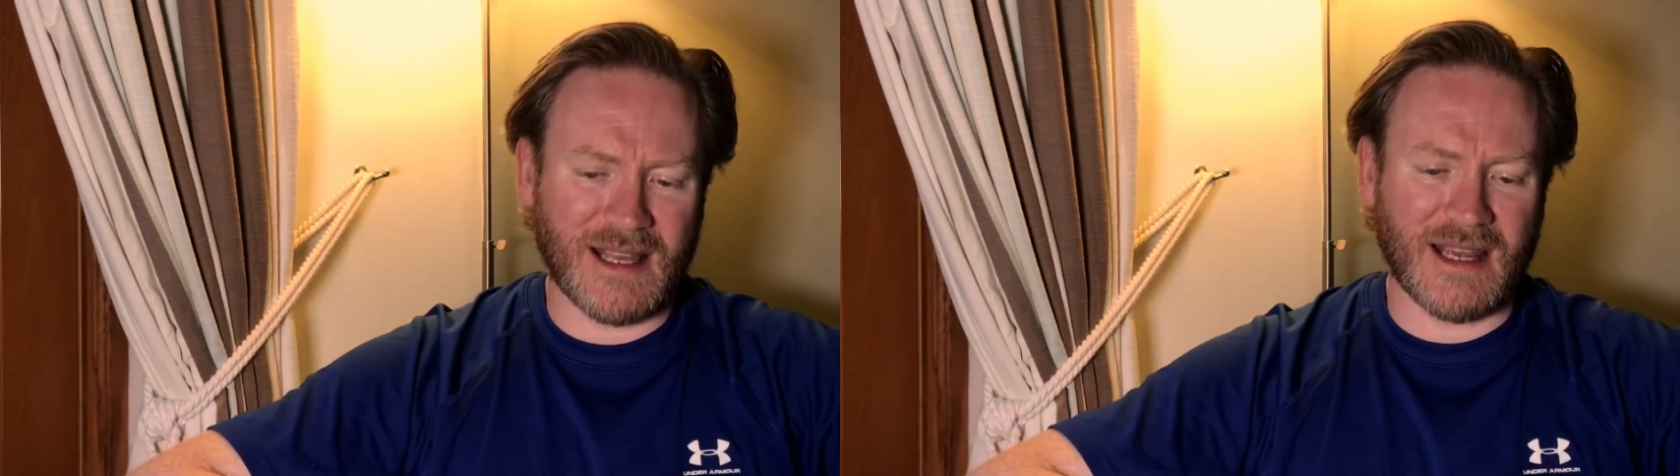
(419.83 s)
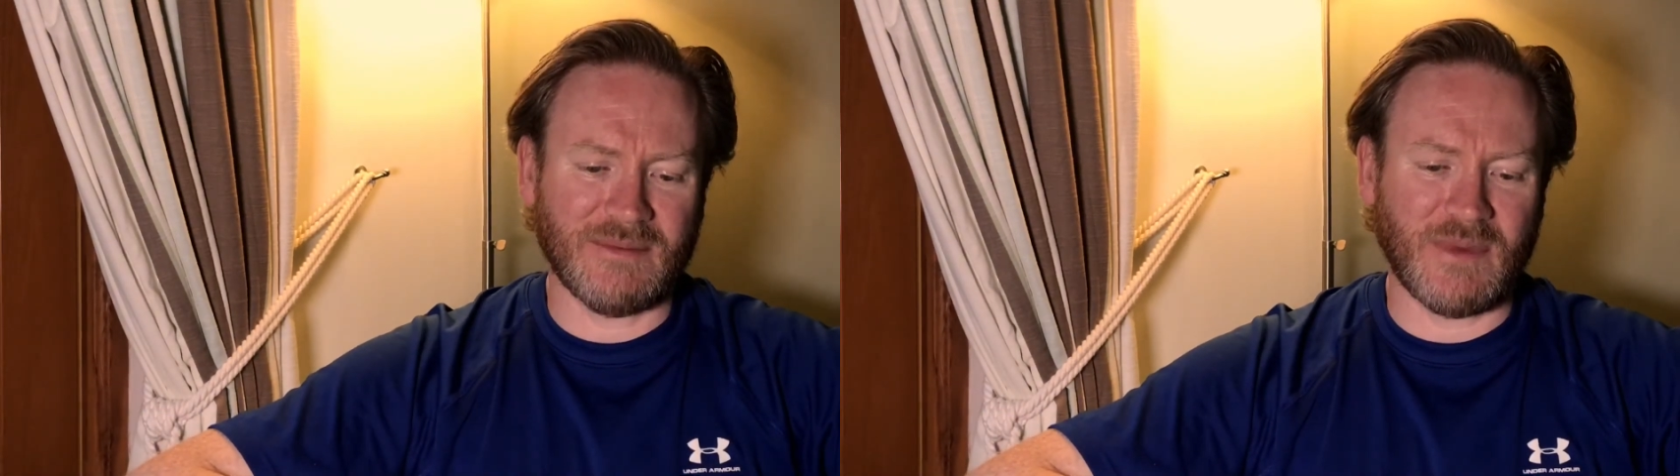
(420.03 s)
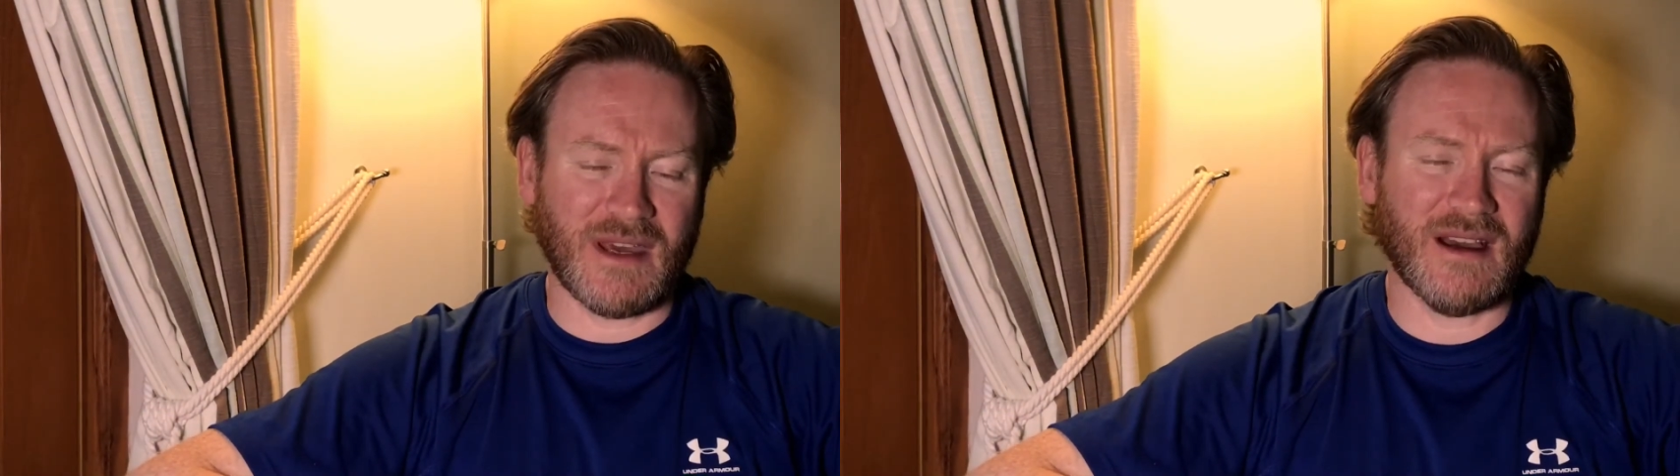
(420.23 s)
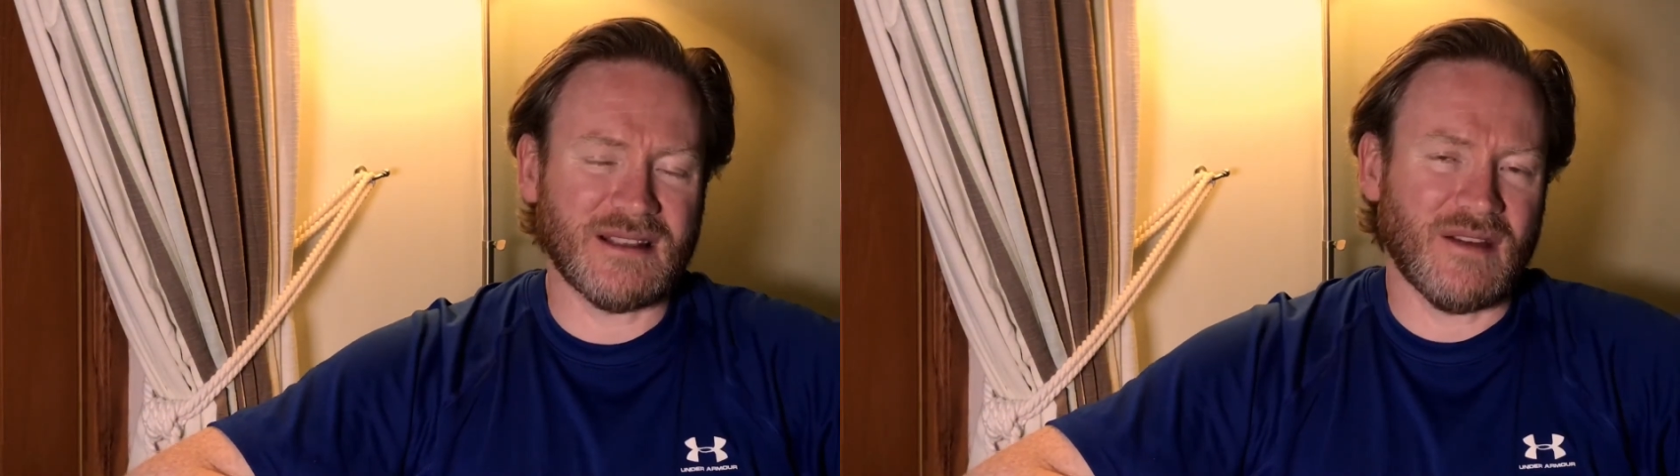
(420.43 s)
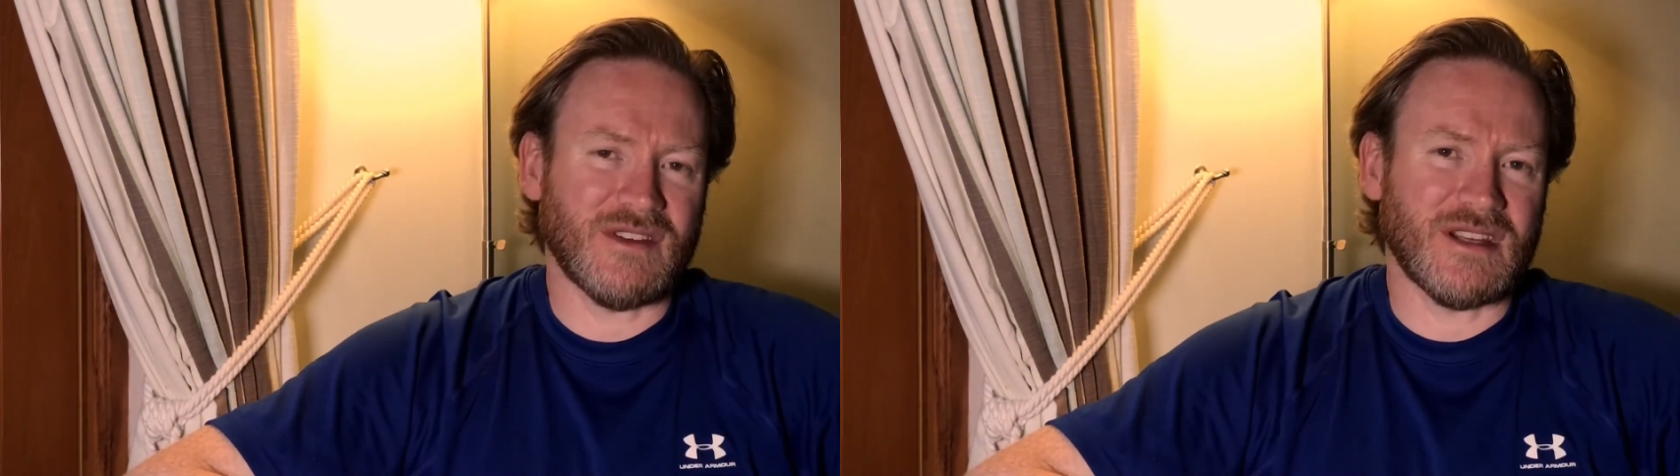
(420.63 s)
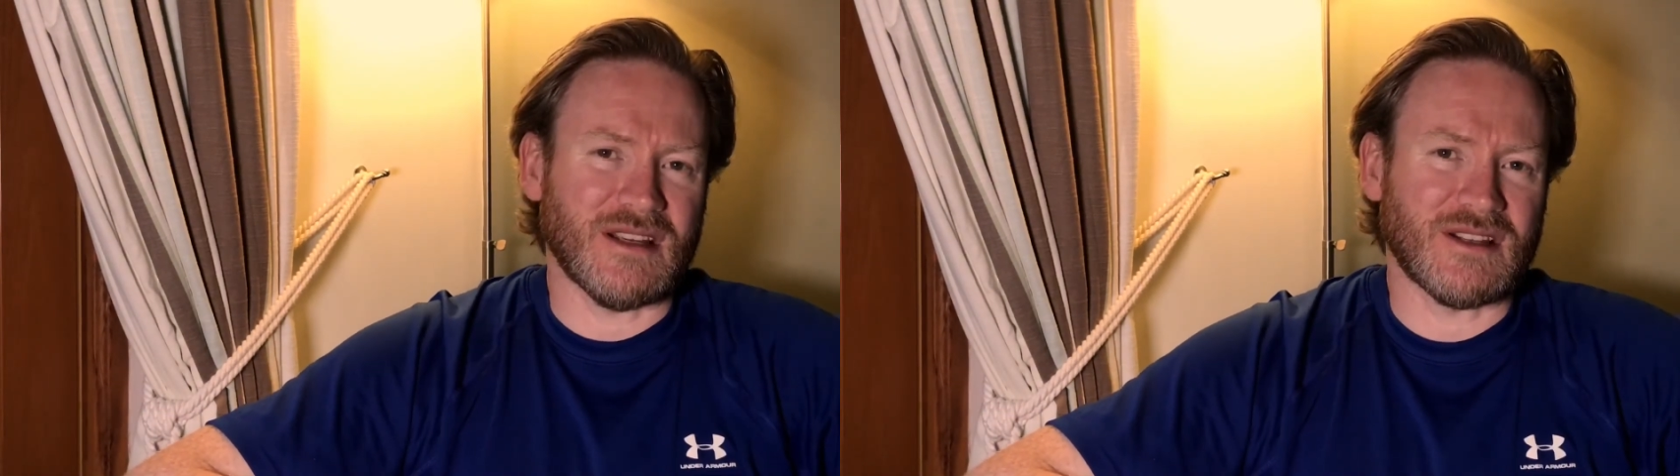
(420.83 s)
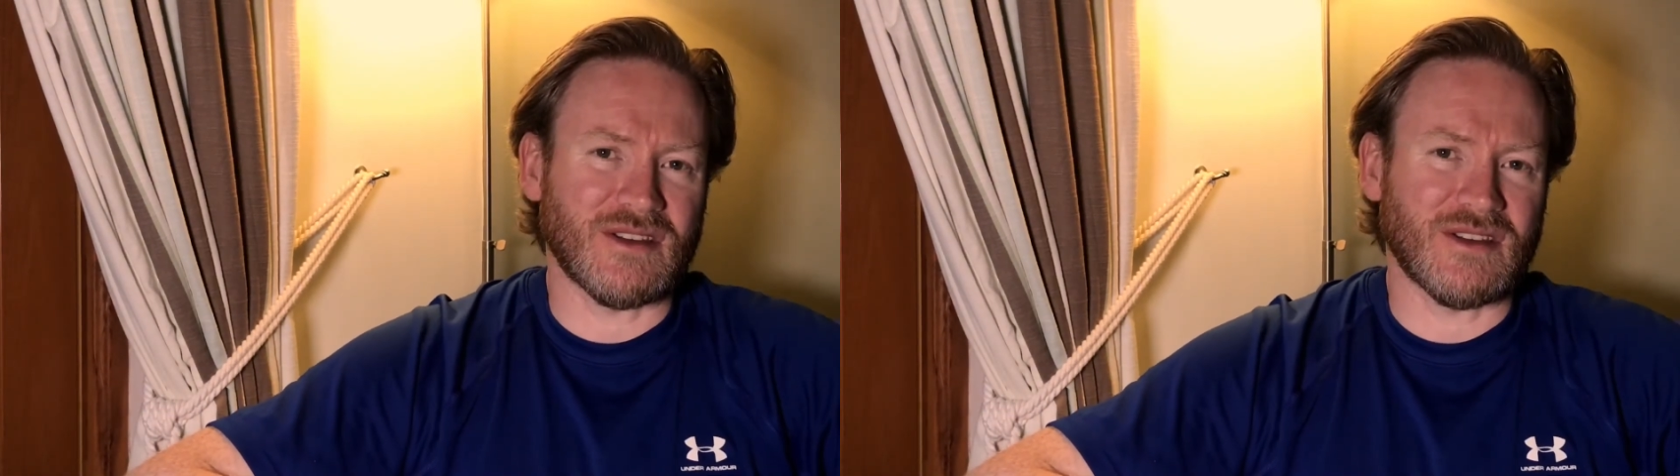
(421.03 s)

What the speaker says: that because obviously